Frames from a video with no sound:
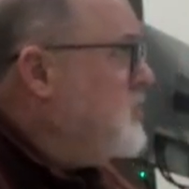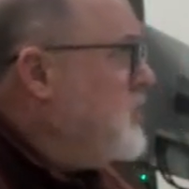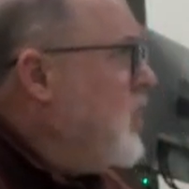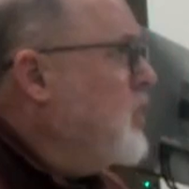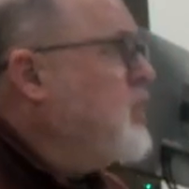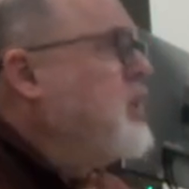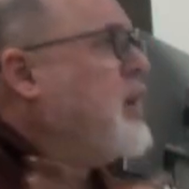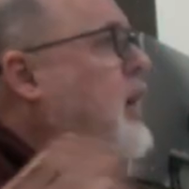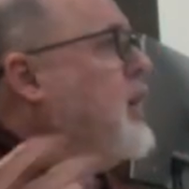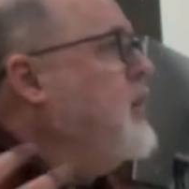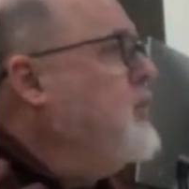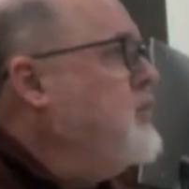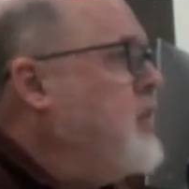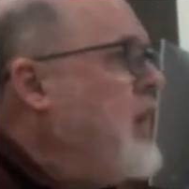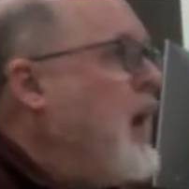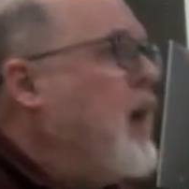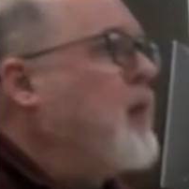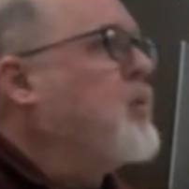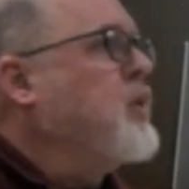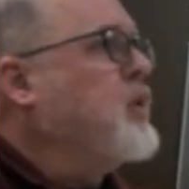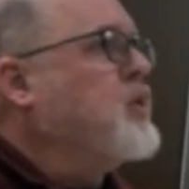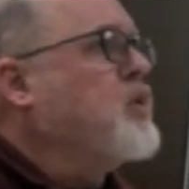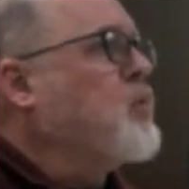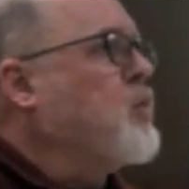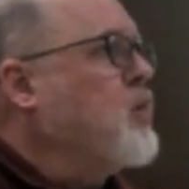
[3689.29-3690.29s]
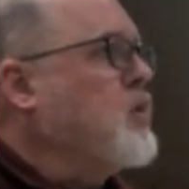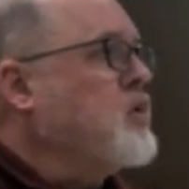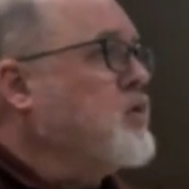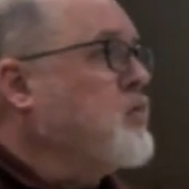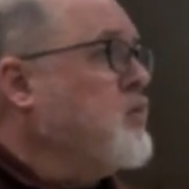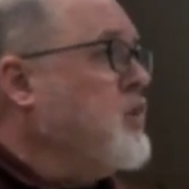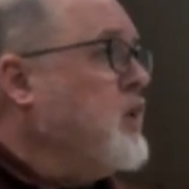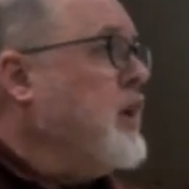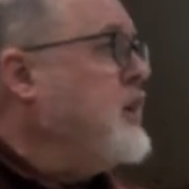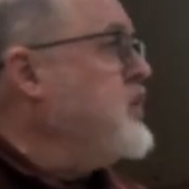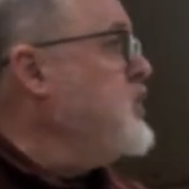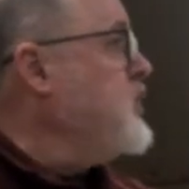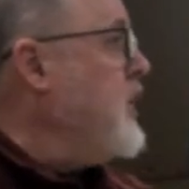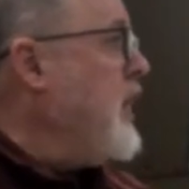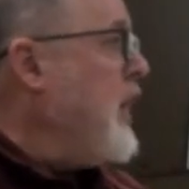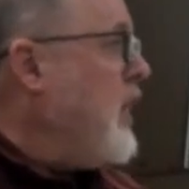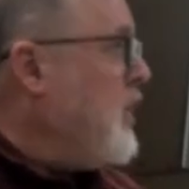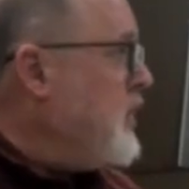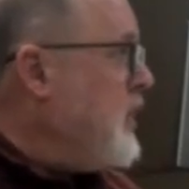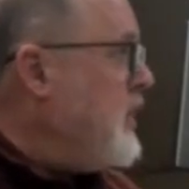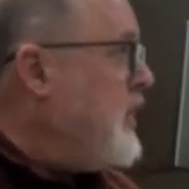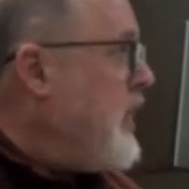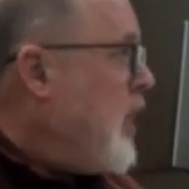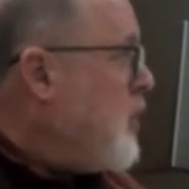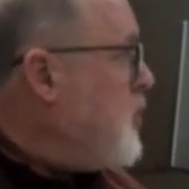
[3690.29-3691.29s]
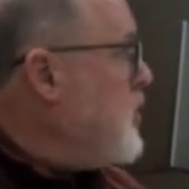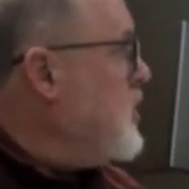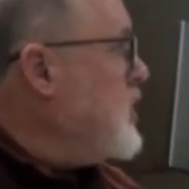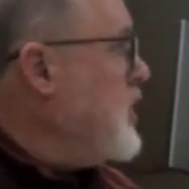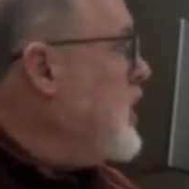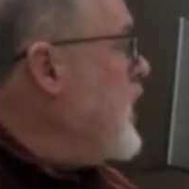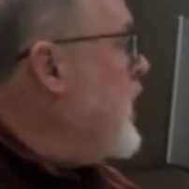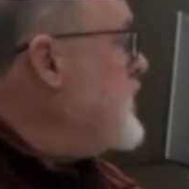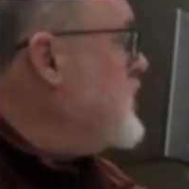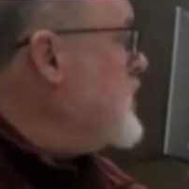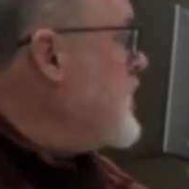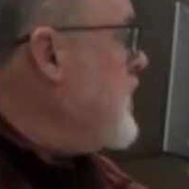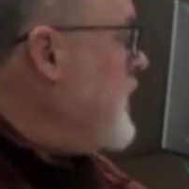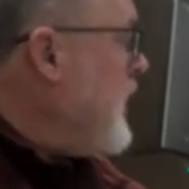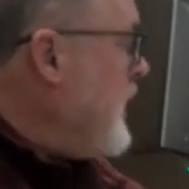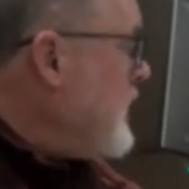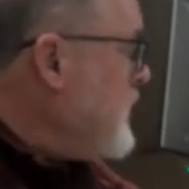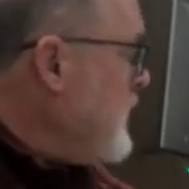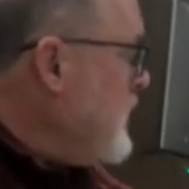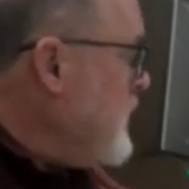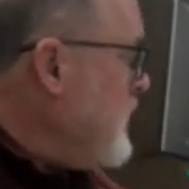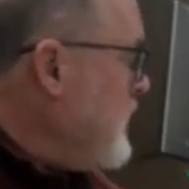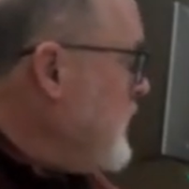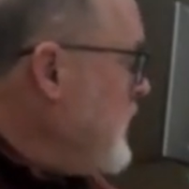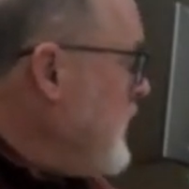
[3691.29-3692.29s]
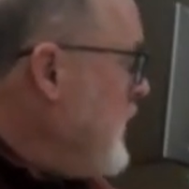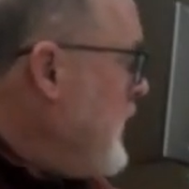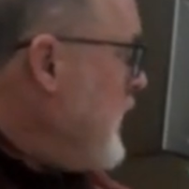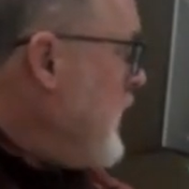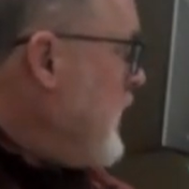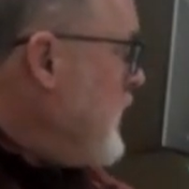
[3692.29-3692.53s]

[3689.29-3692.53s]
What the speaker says: okay, now we're in the world of relationality, now we're in the logic of essence.